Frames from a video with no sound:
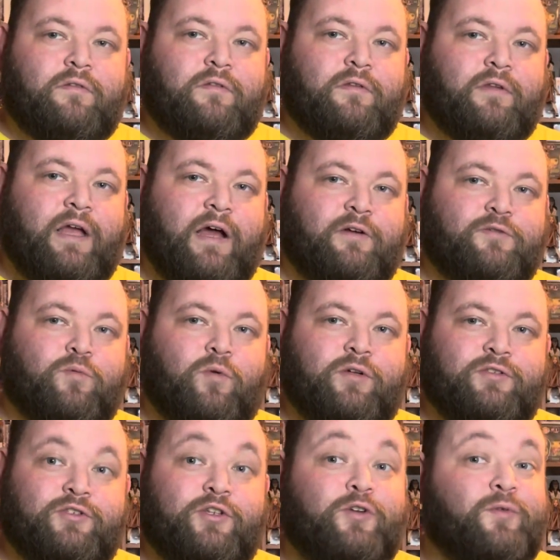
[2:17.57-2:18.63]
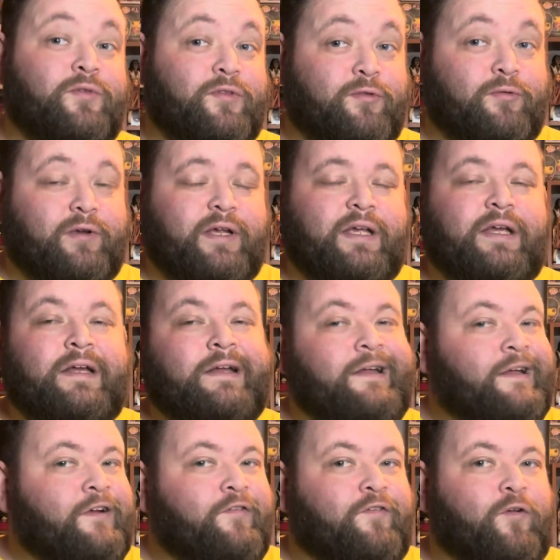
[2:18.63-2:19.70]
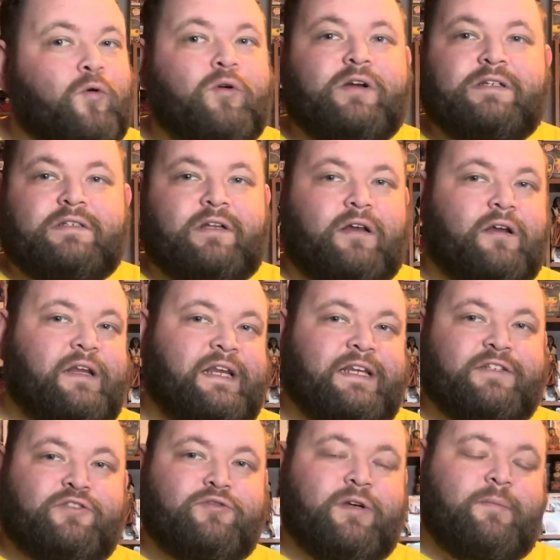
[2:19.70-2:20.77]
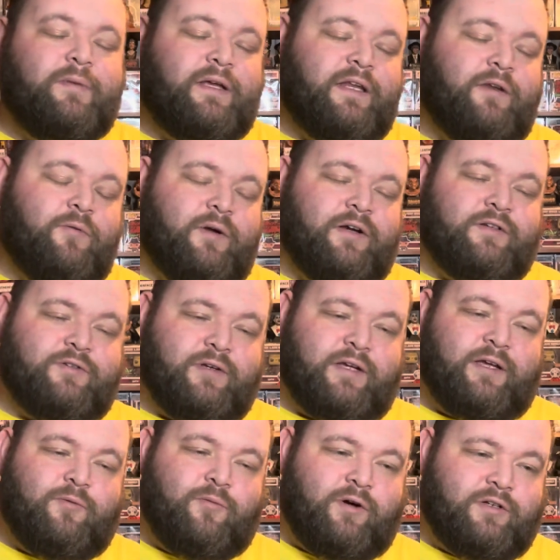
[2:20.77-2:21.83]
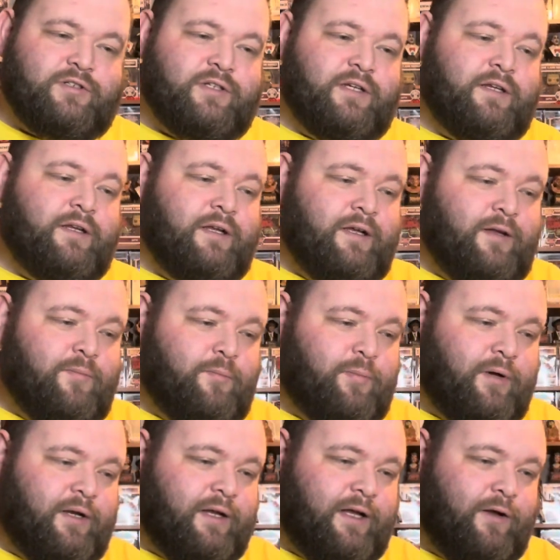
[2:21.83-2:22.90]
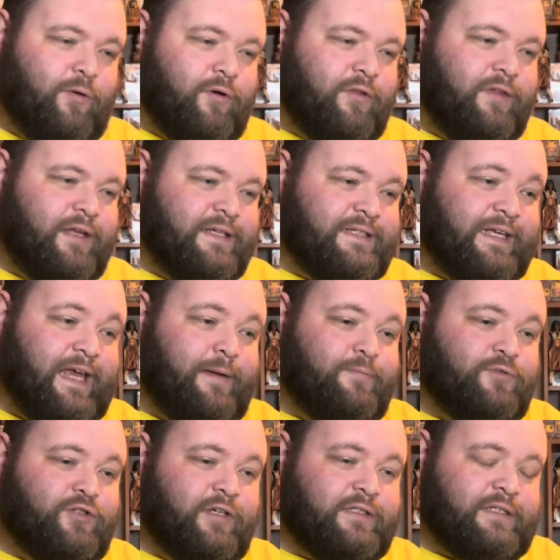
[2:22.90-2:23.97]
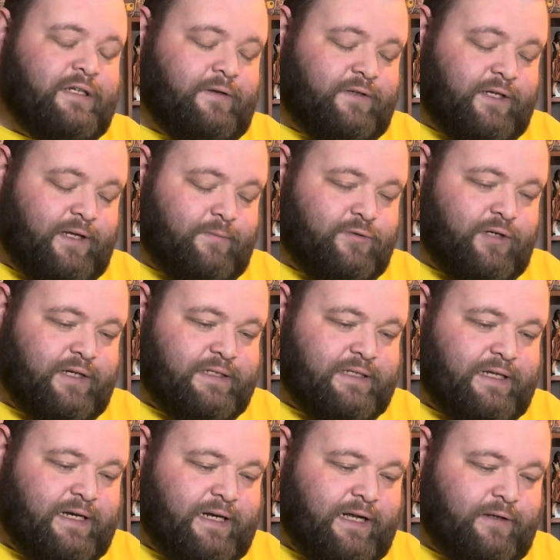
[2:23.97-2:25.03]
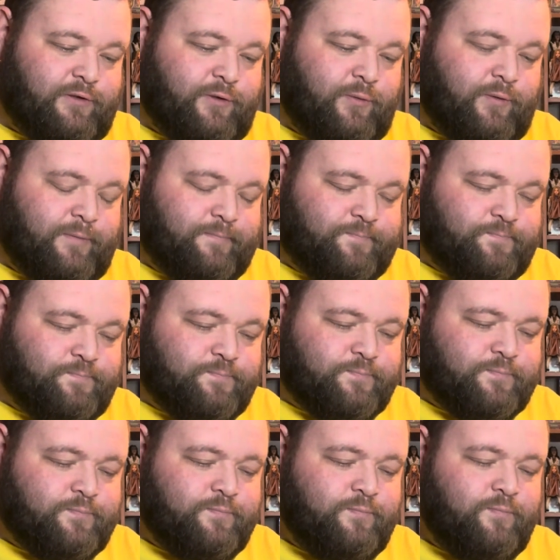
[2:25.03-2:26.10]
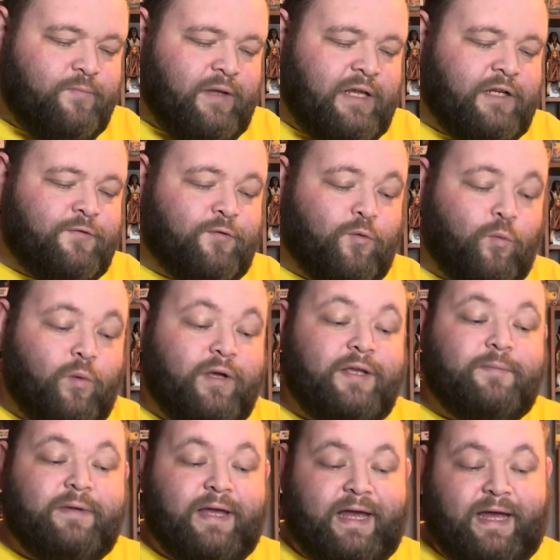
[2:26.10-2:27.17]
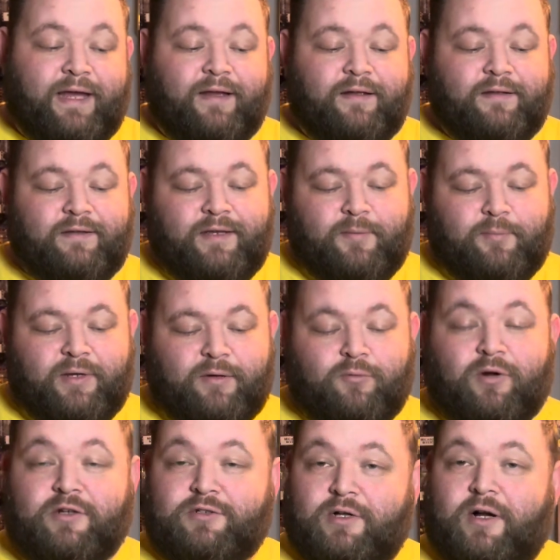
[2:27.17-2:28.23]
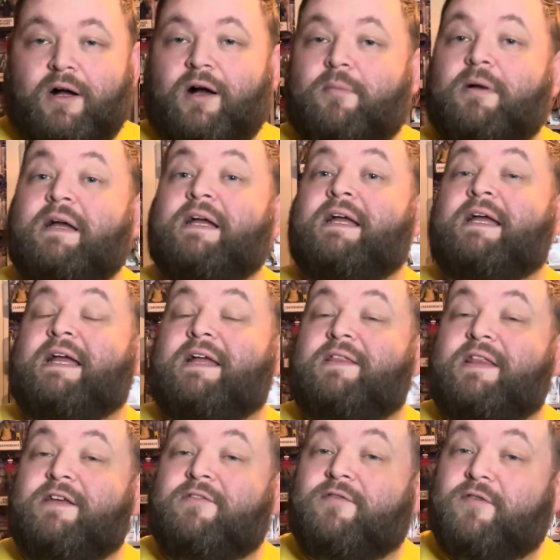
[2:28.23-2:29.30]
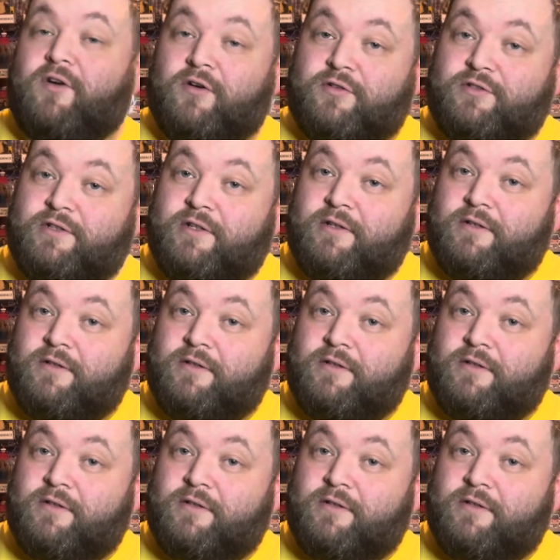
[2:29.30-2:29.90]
House 1, 2, and 3. 4 is not on any streaming anywhere, so I can't watch it. But I ordered this. It came just enough time so I could send it out to him. It is for William Catt. He played Roger Cobb in the first